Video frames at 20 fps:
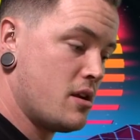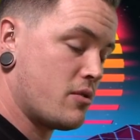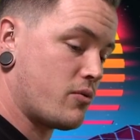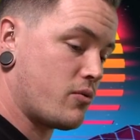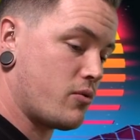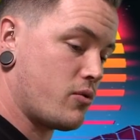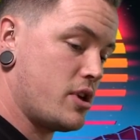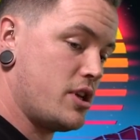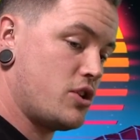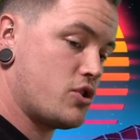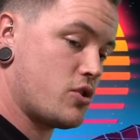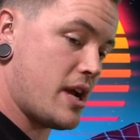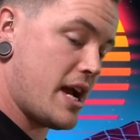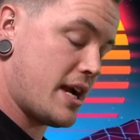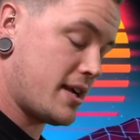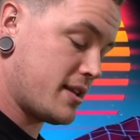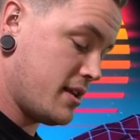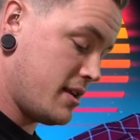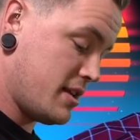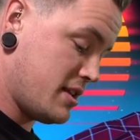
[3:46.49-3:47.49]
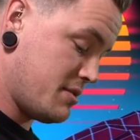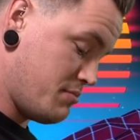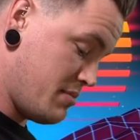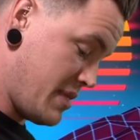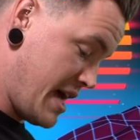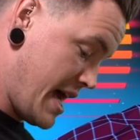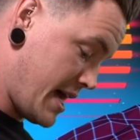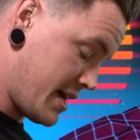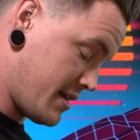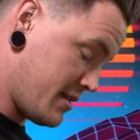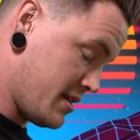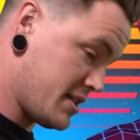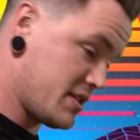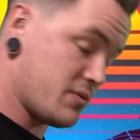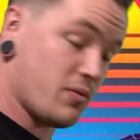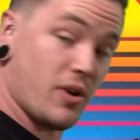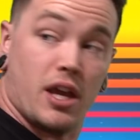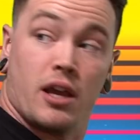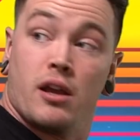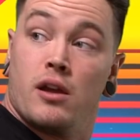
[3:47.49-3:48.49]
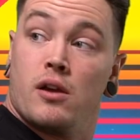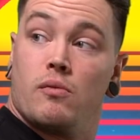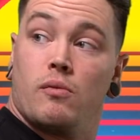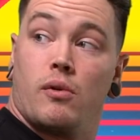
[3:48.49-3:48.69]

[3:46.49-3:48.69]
retracted is back this way.